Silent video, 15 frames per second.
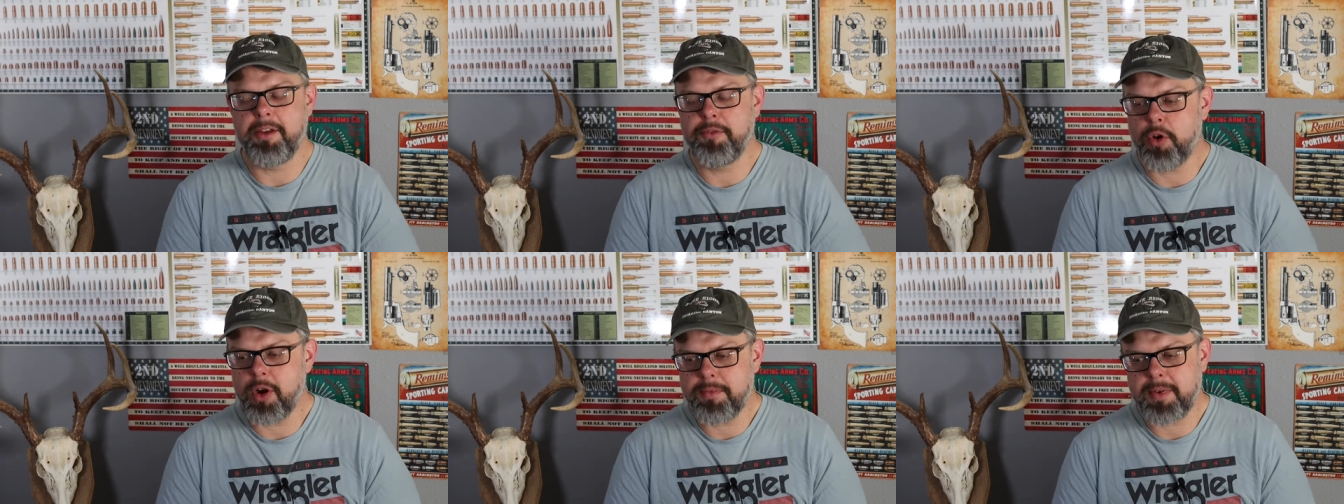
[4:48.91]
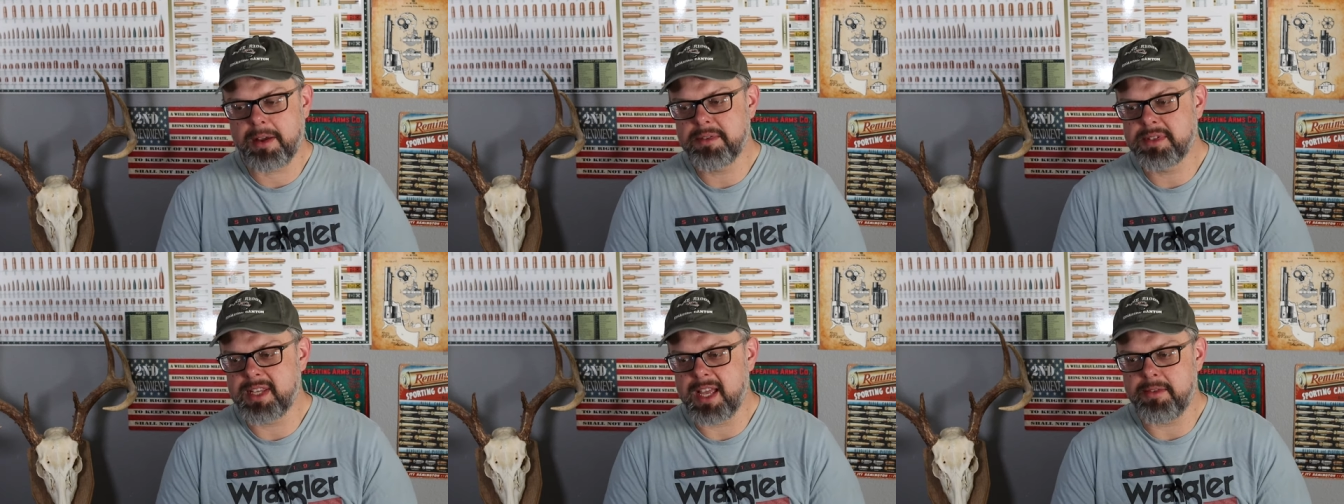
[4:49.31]
A
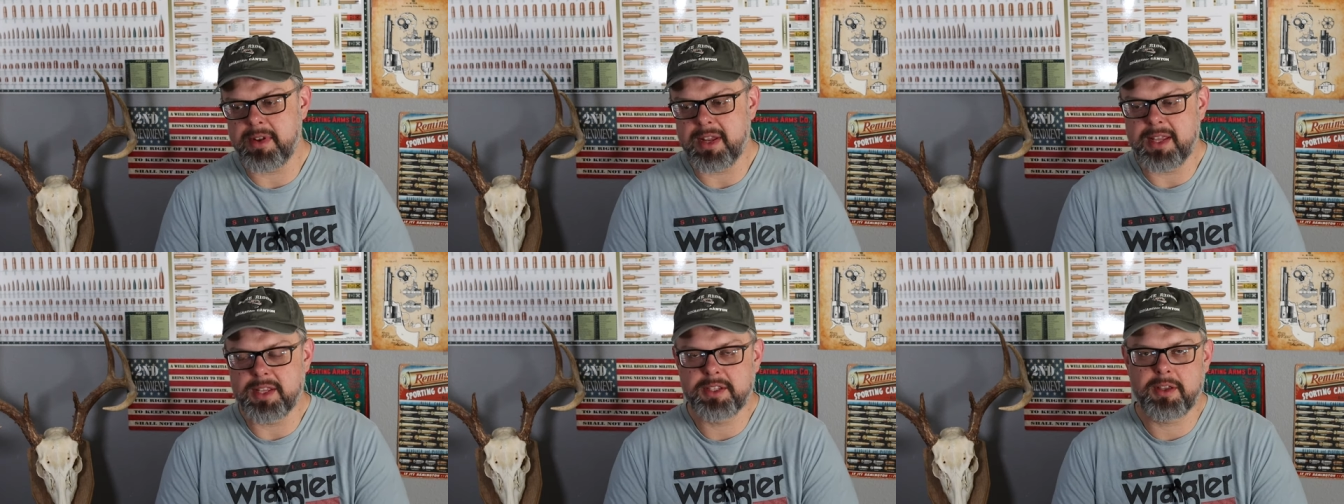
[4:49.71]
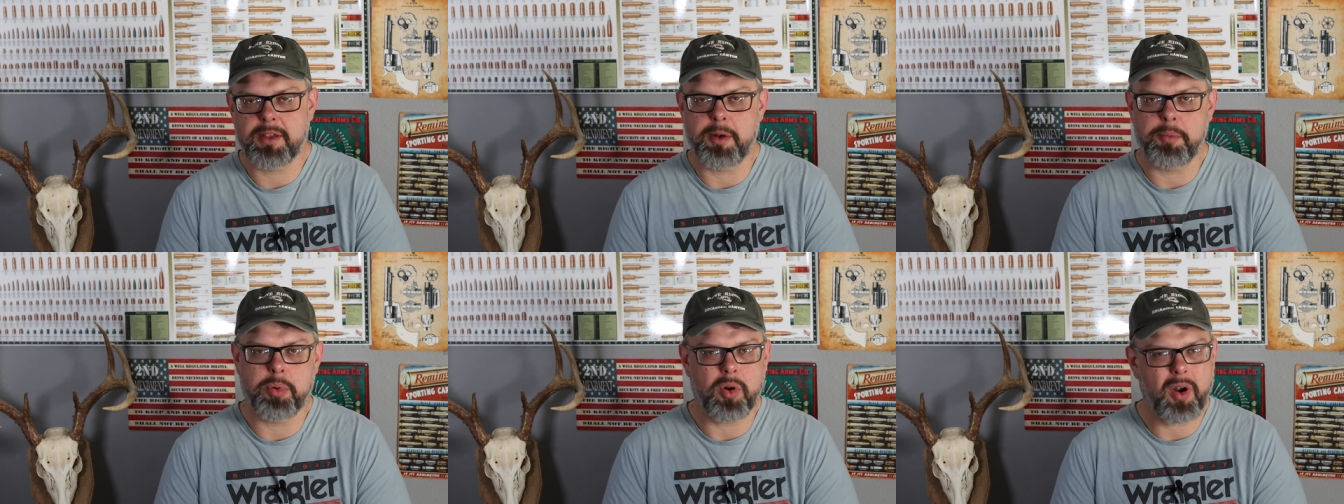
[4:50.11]
4570 is
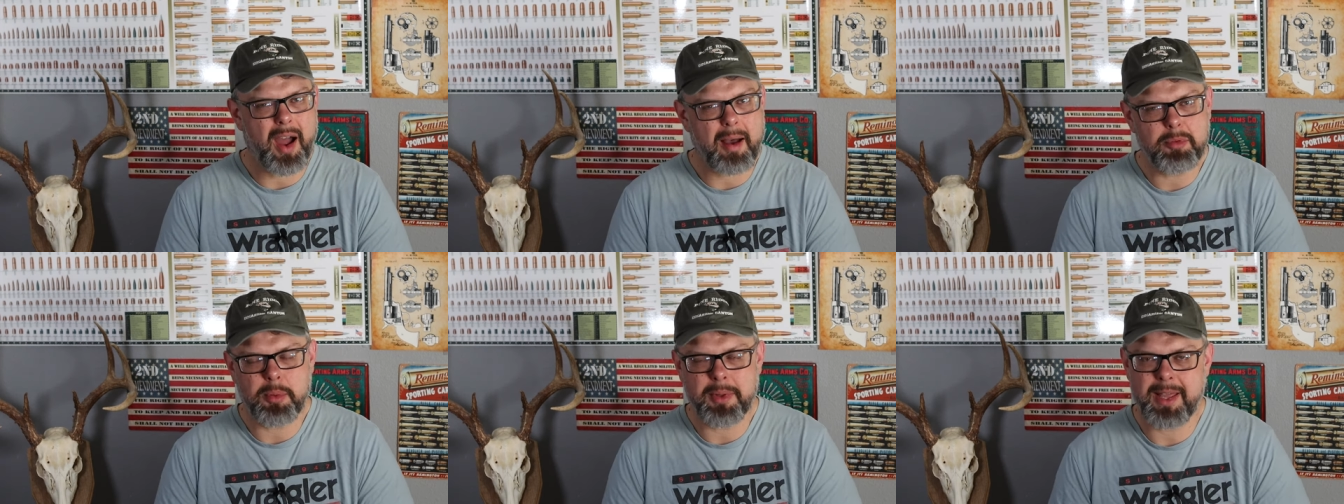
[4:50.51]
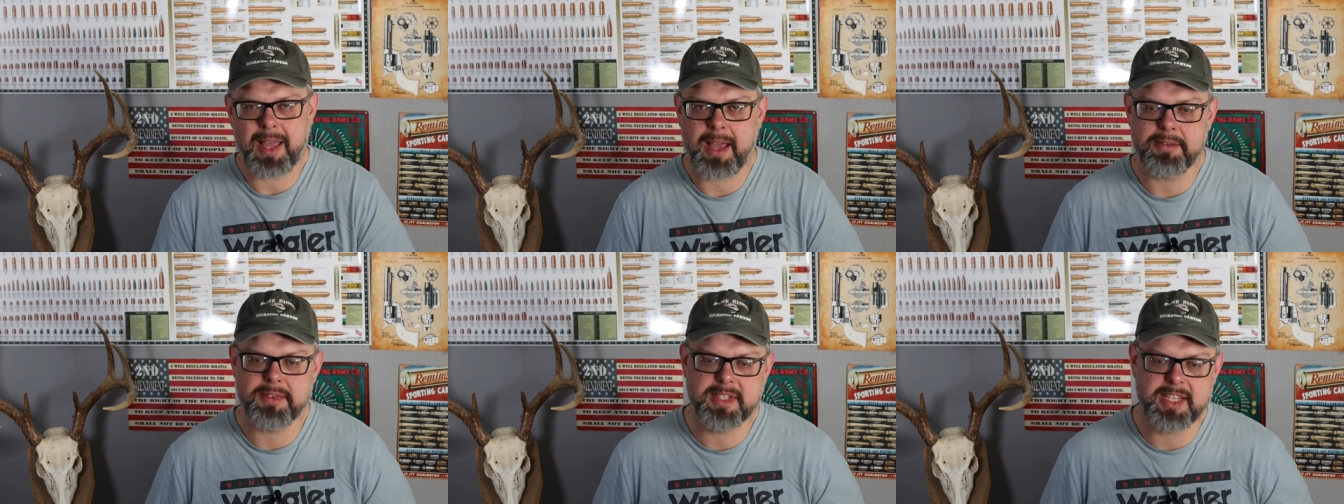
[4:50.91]
going to probably
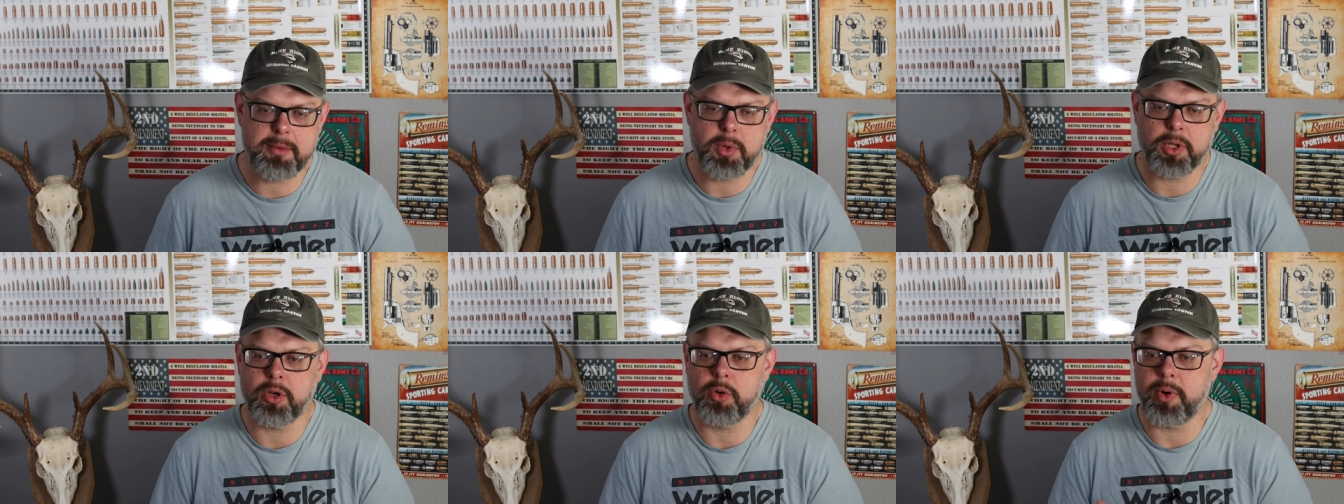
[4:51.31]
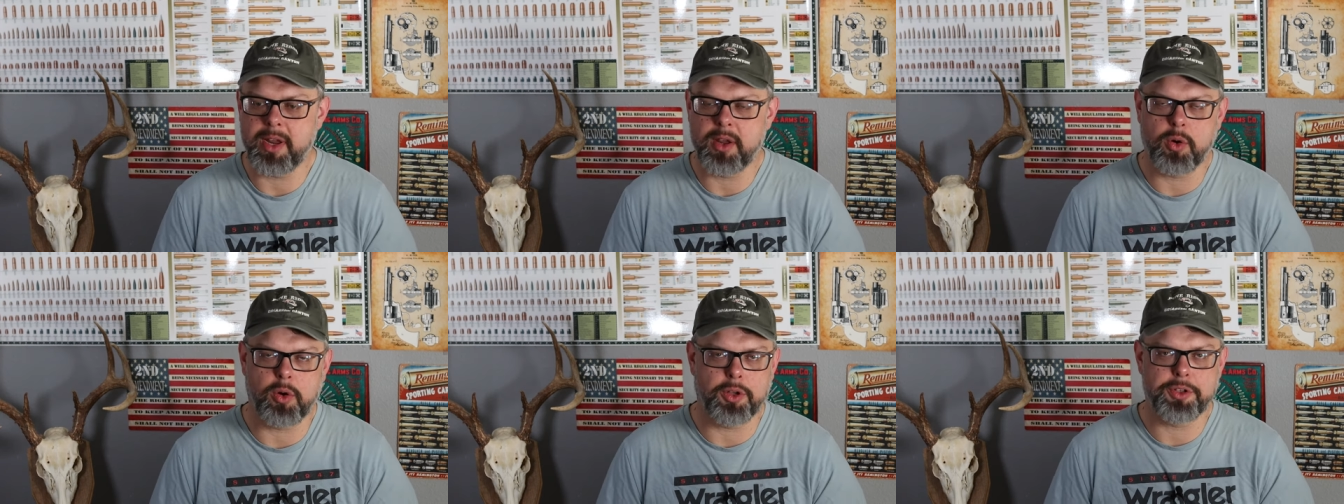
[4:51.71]
have similar
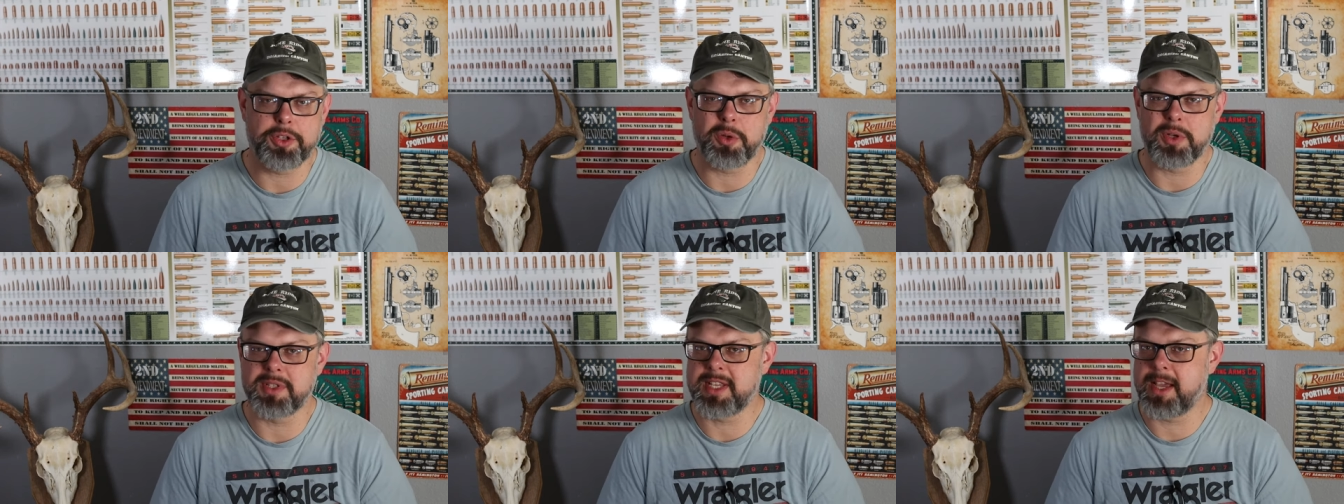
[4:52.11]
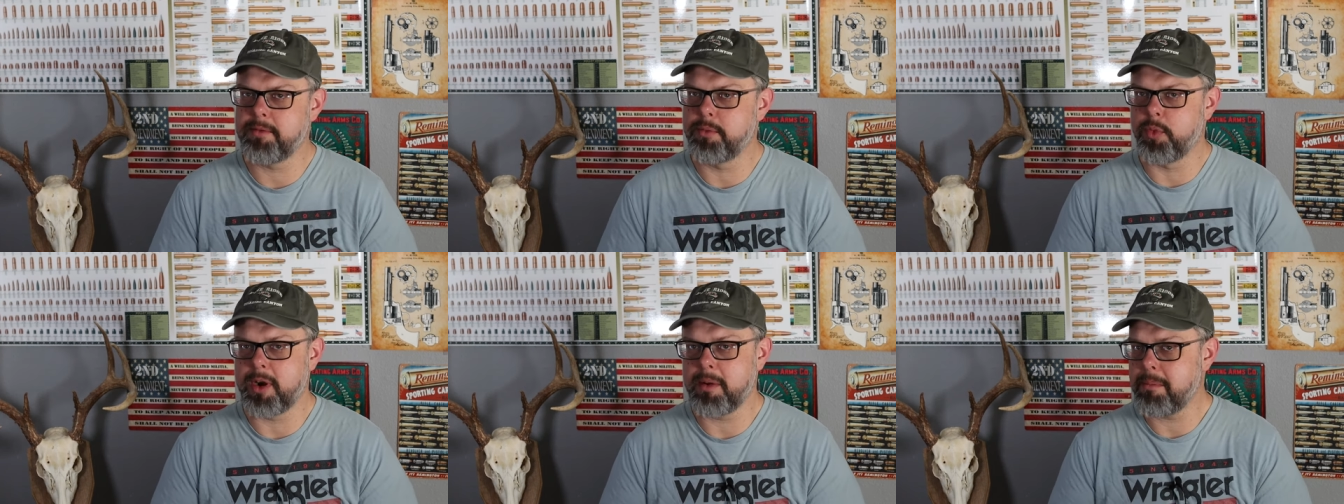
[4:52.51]
recoil to a
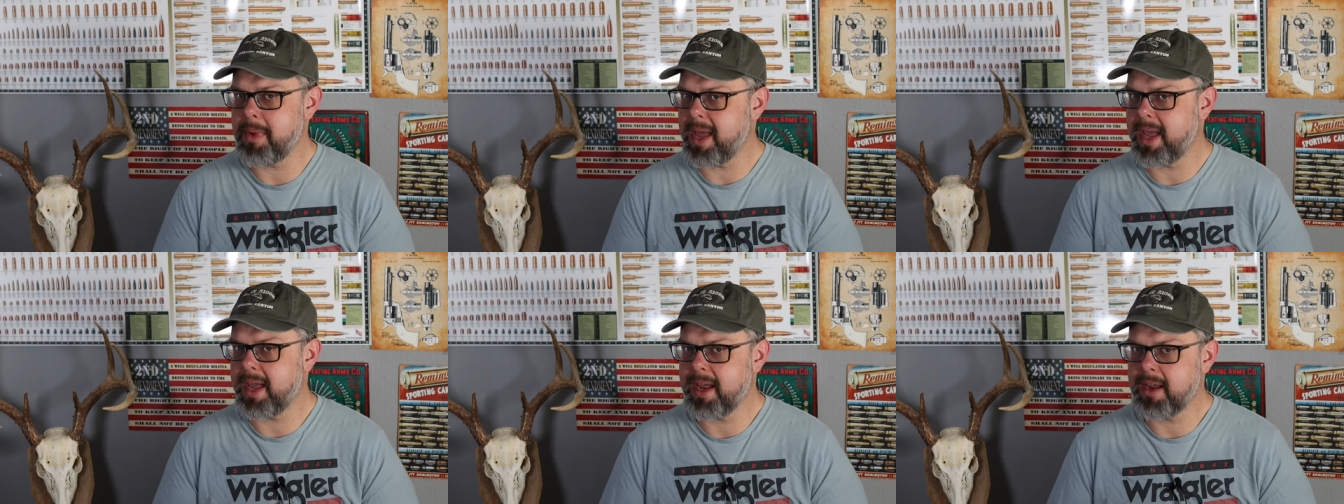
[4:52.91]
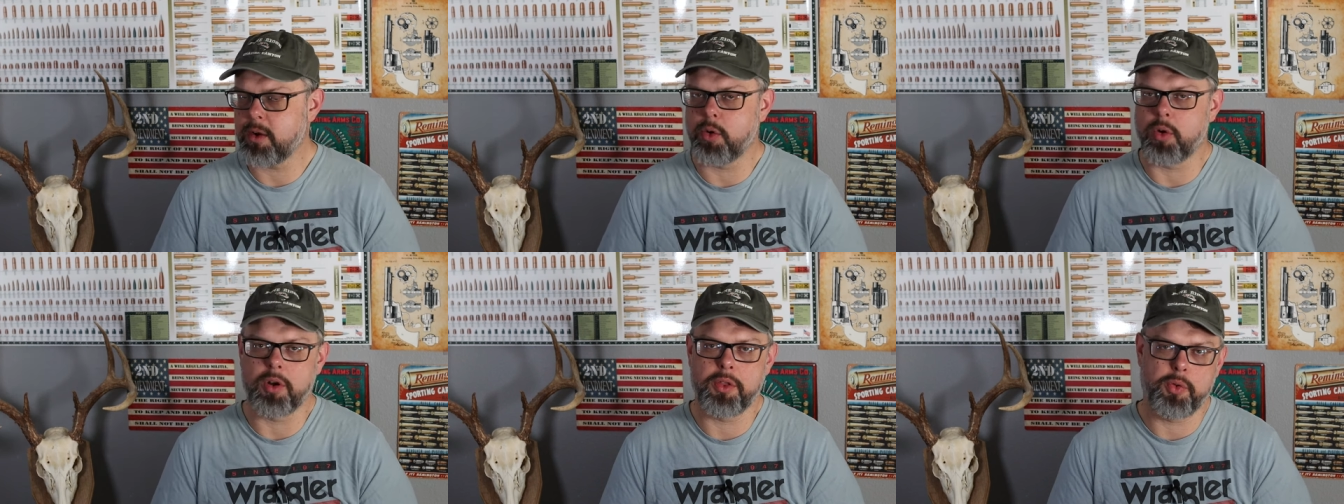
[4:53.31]
7 Rem
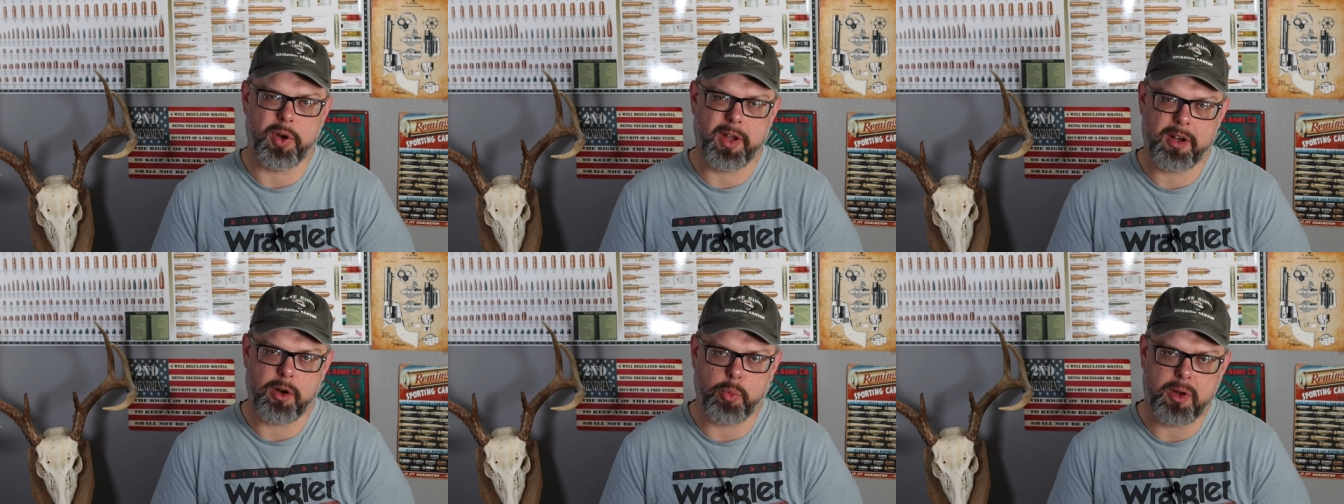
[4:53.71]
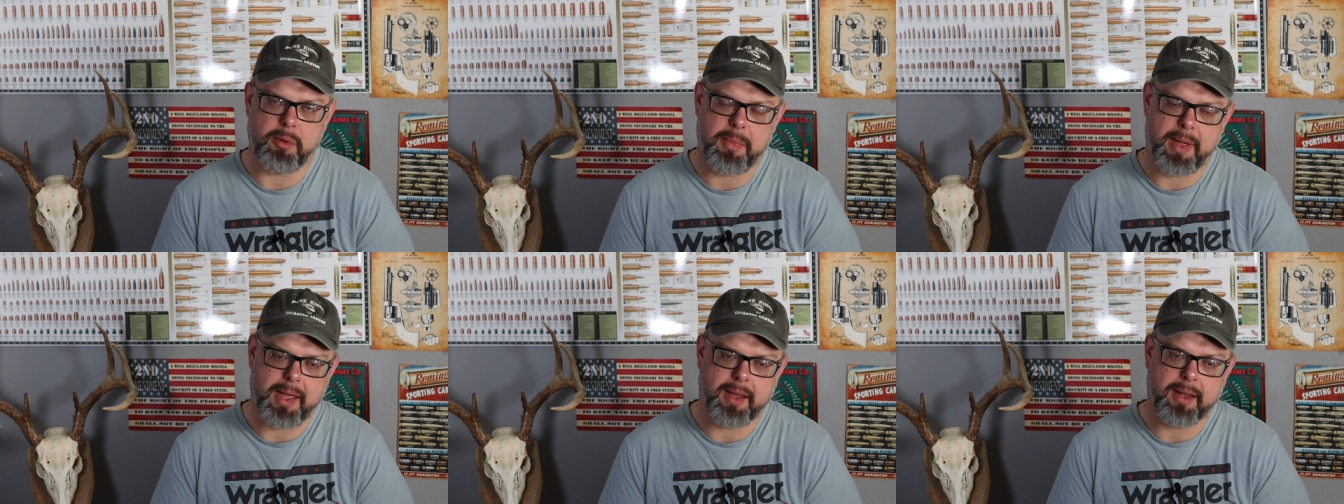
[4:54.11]
mag or a 300
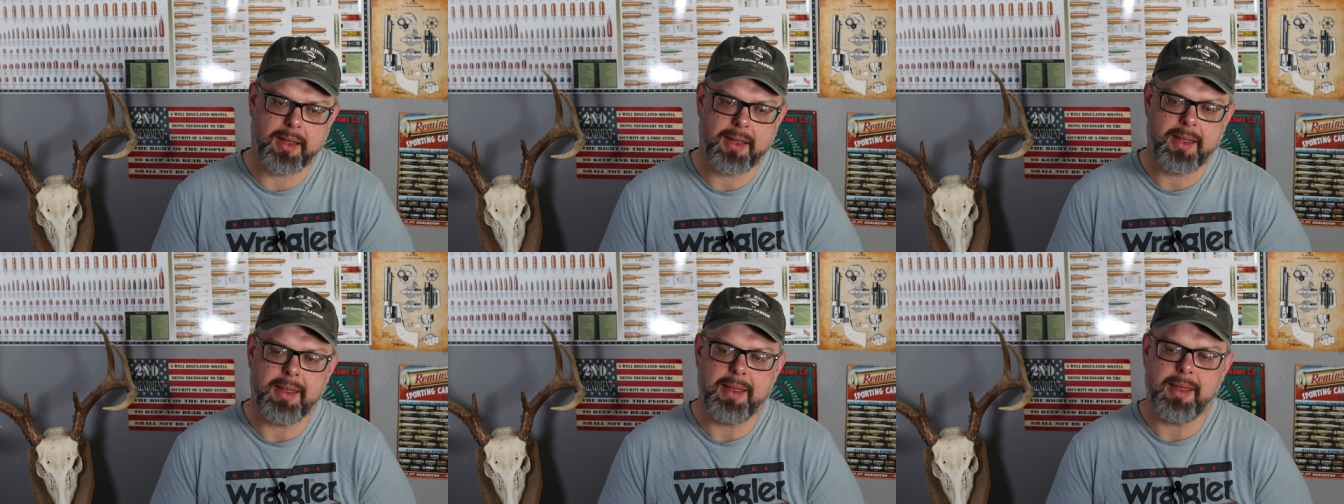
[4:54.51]
Win mag.